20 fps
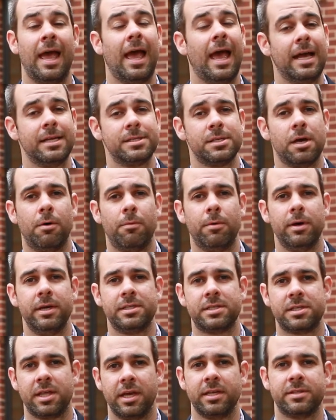As
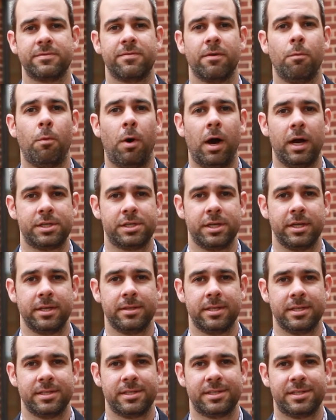always, thanks for
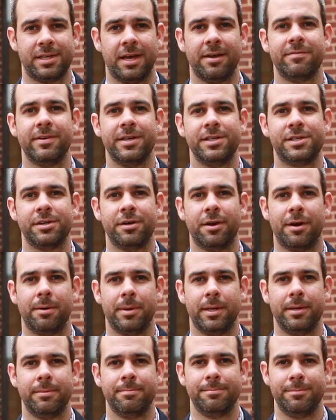watching the Salvation
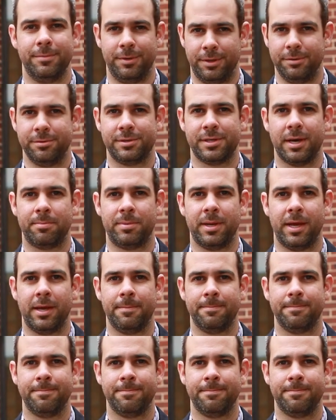Army News Update.